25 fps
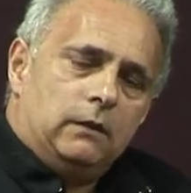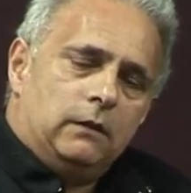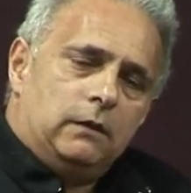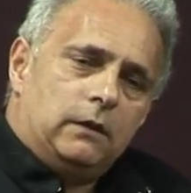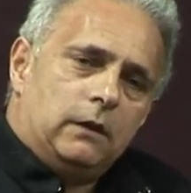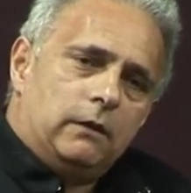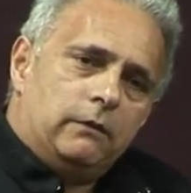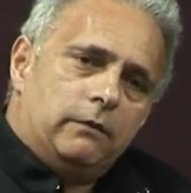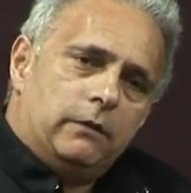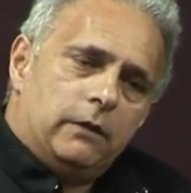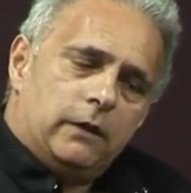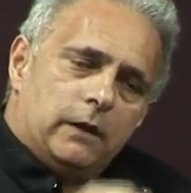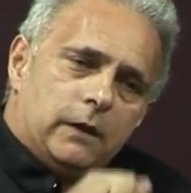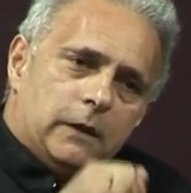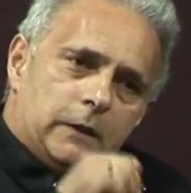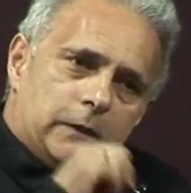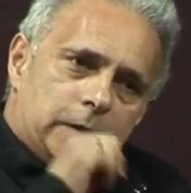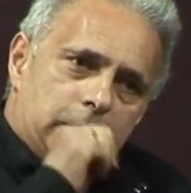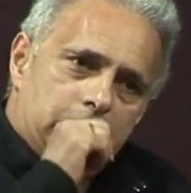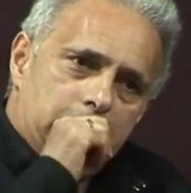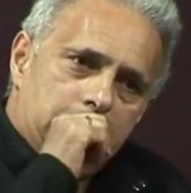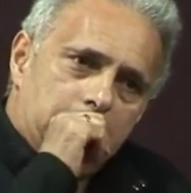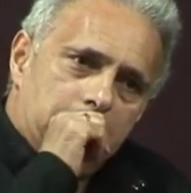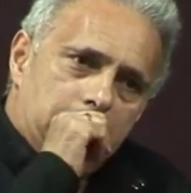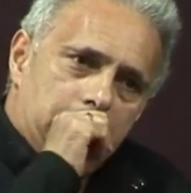
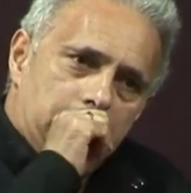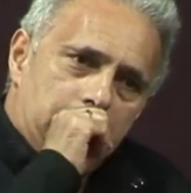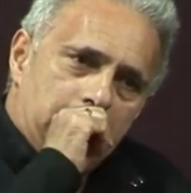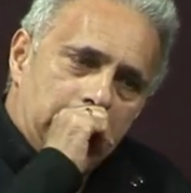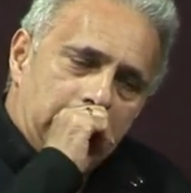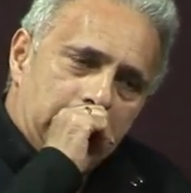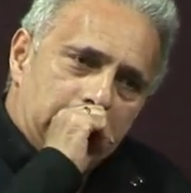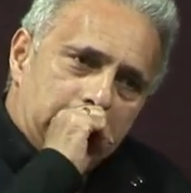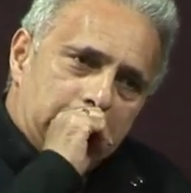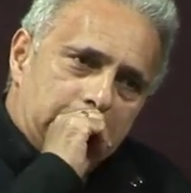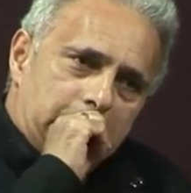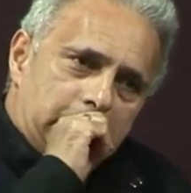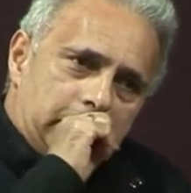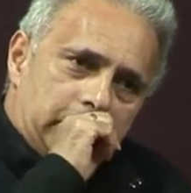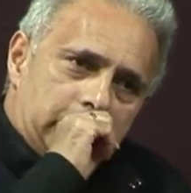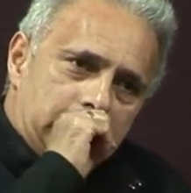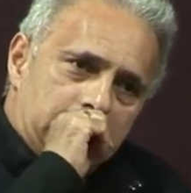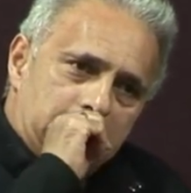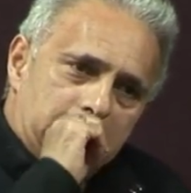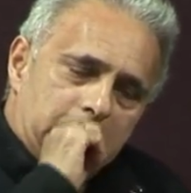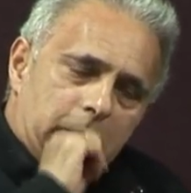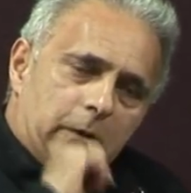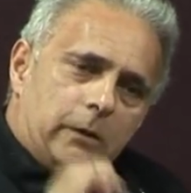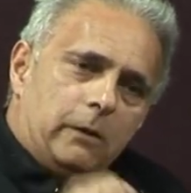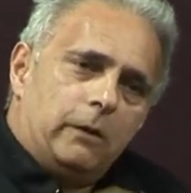diverse and mixed
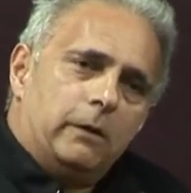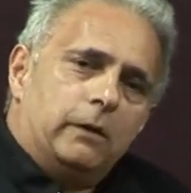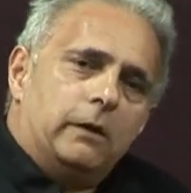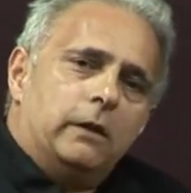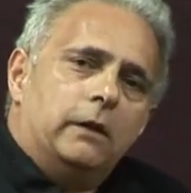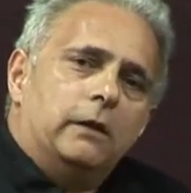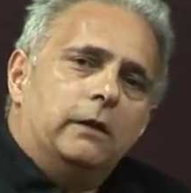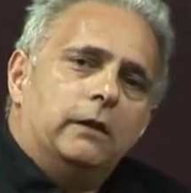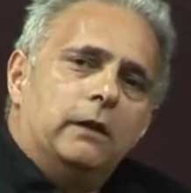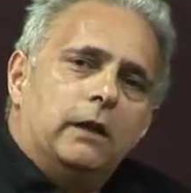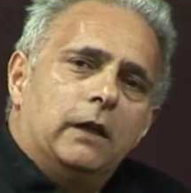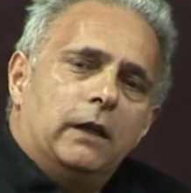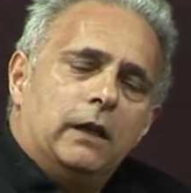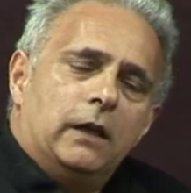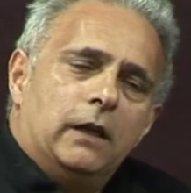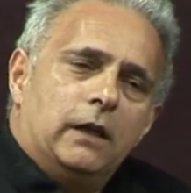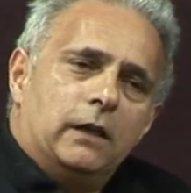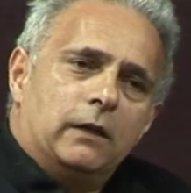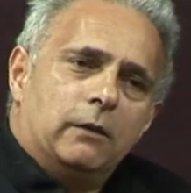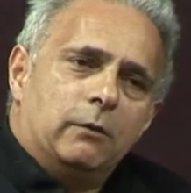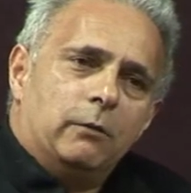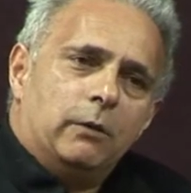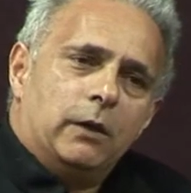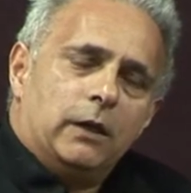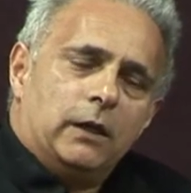and so on. And they
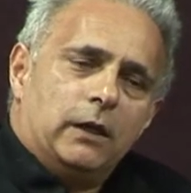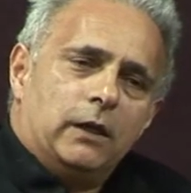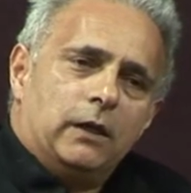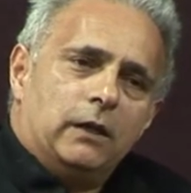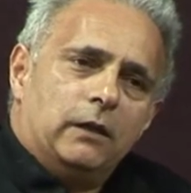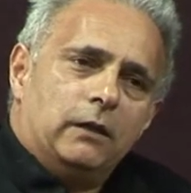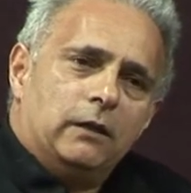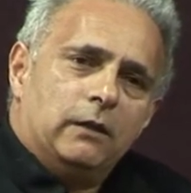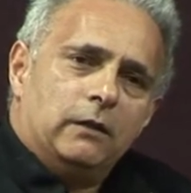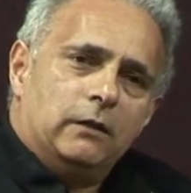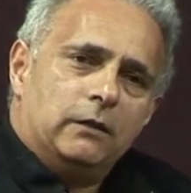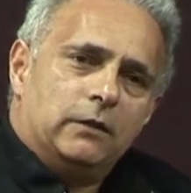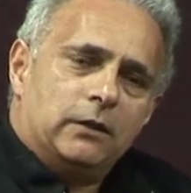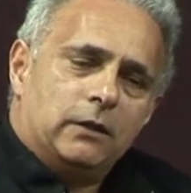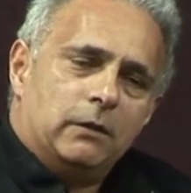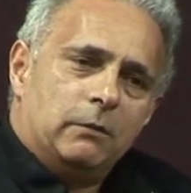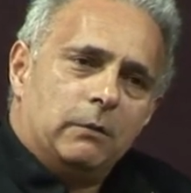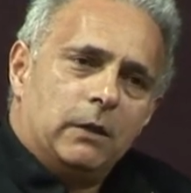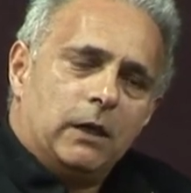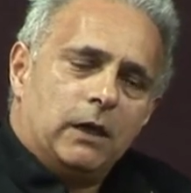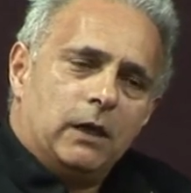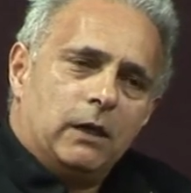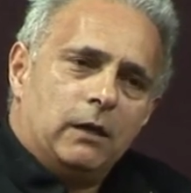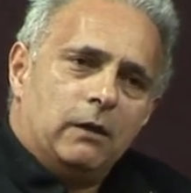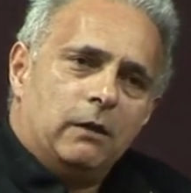had a wedding that
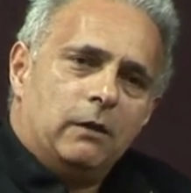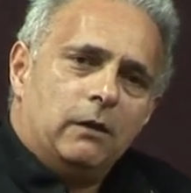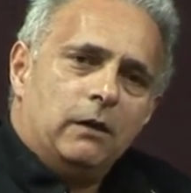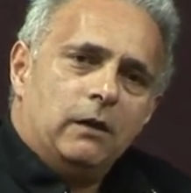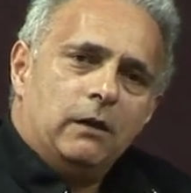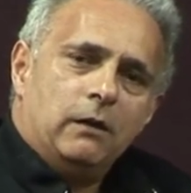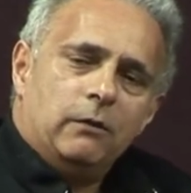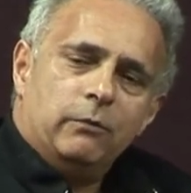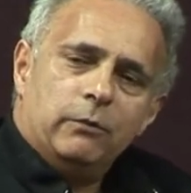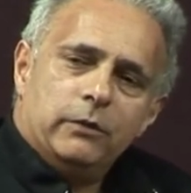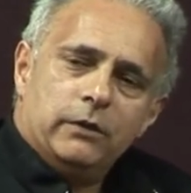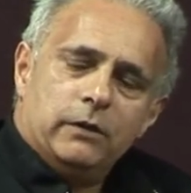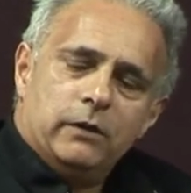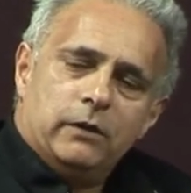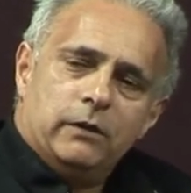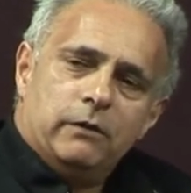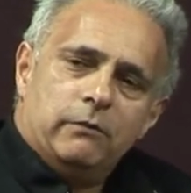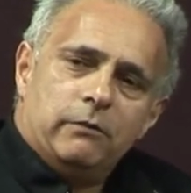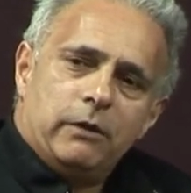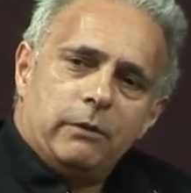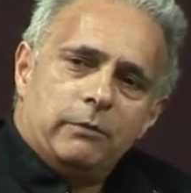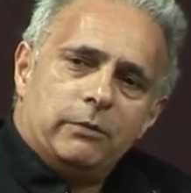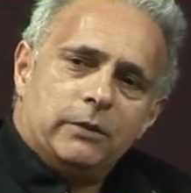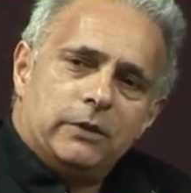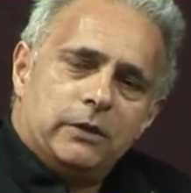somehow
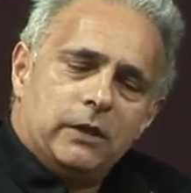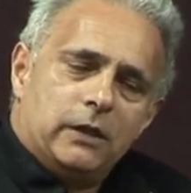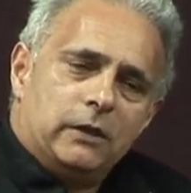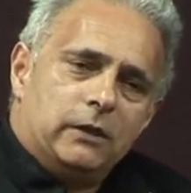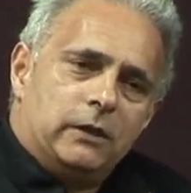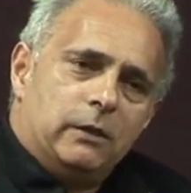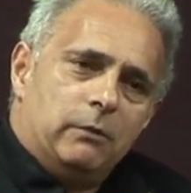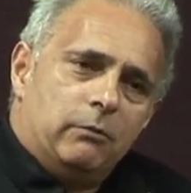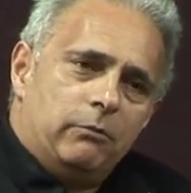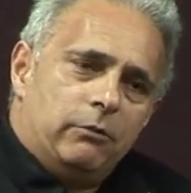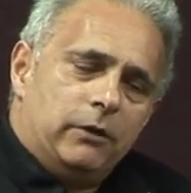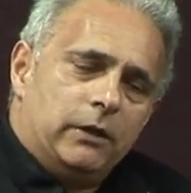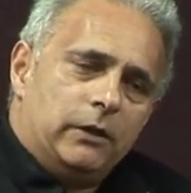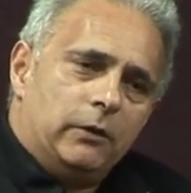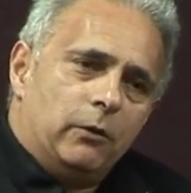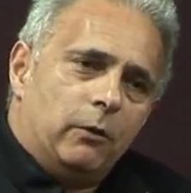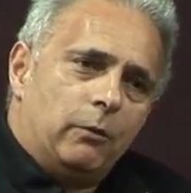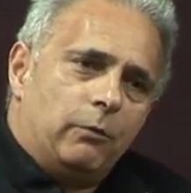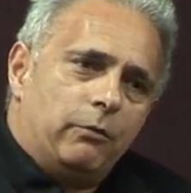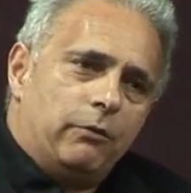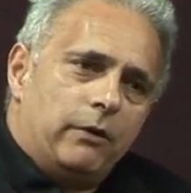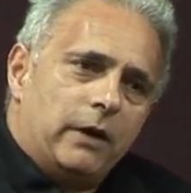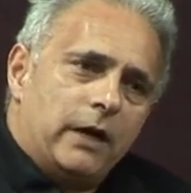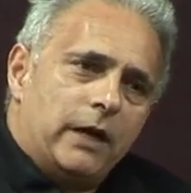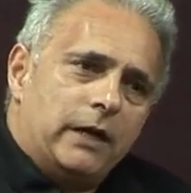represented Britain or
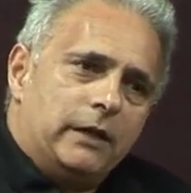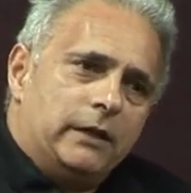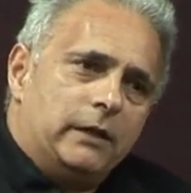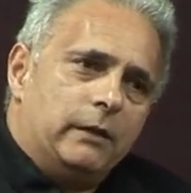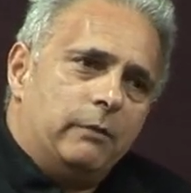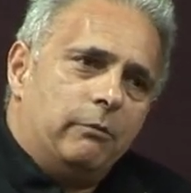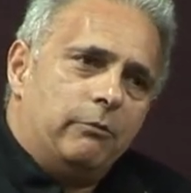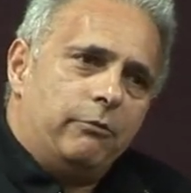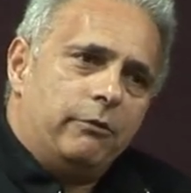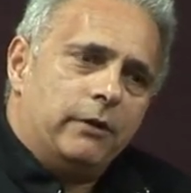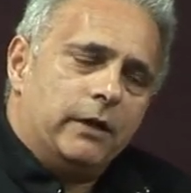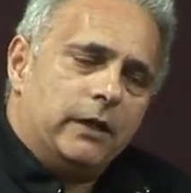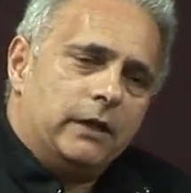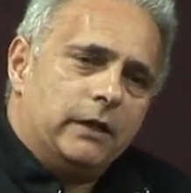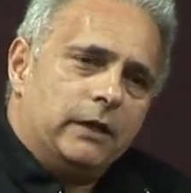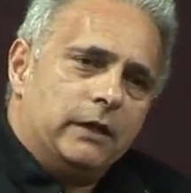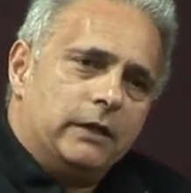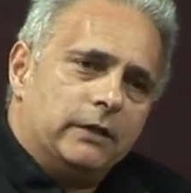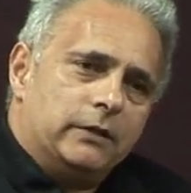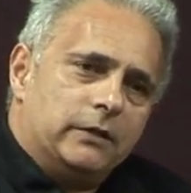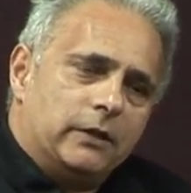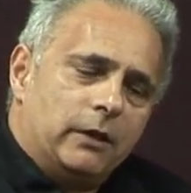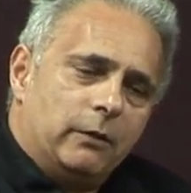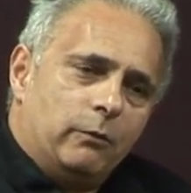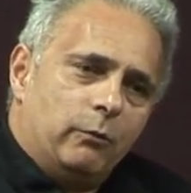branded Britain
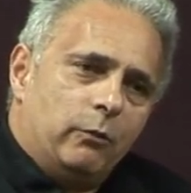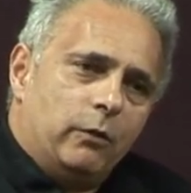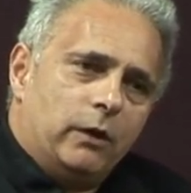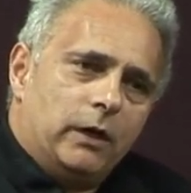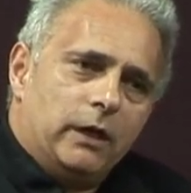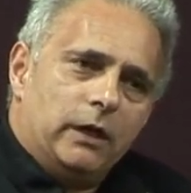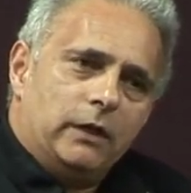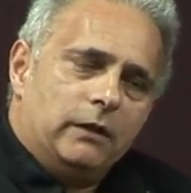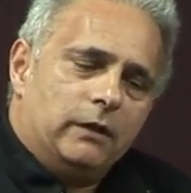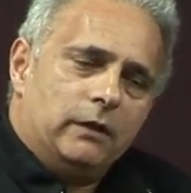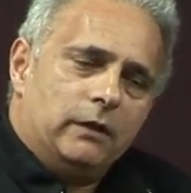in some way